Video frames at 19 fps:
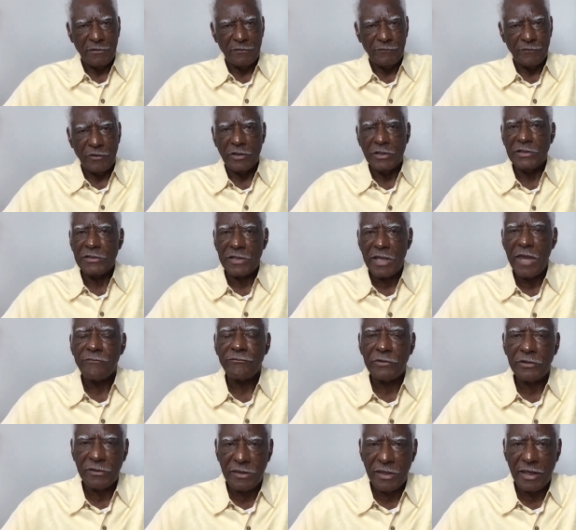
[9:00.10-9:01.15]
for he's
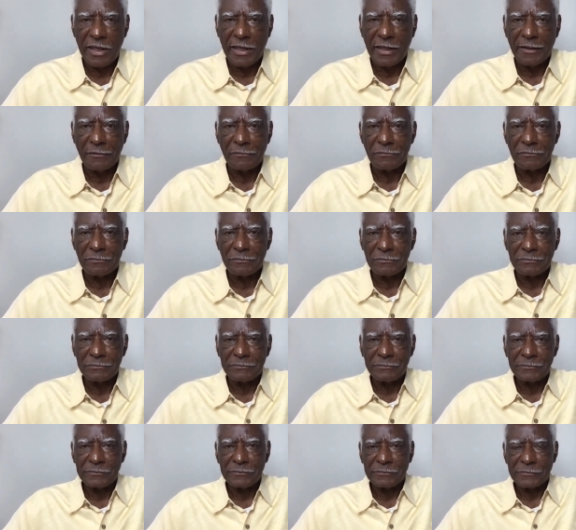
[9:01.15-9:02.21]
everything.
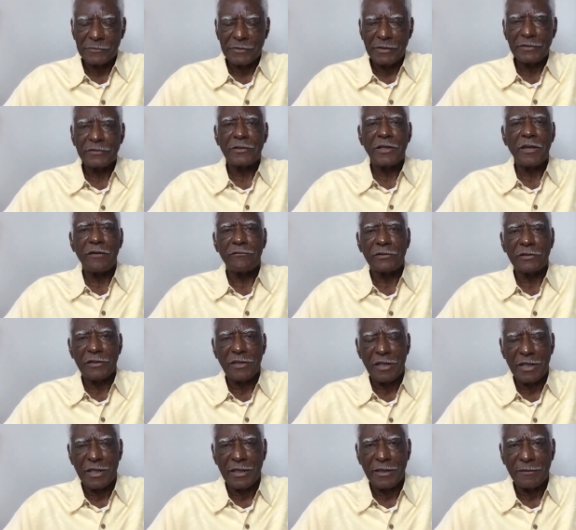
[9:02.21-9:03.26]
He's
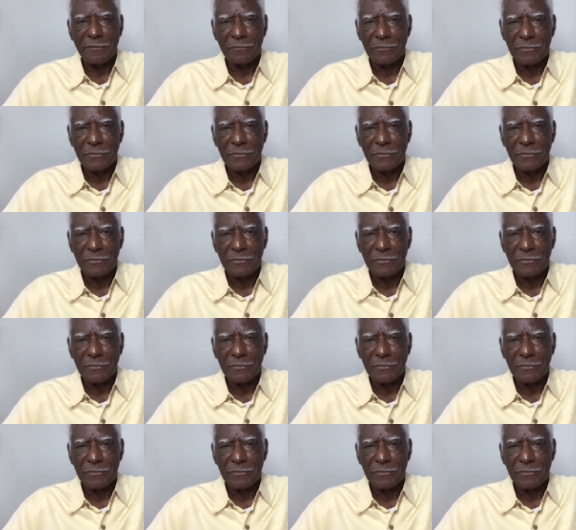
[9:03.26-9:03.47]
everything.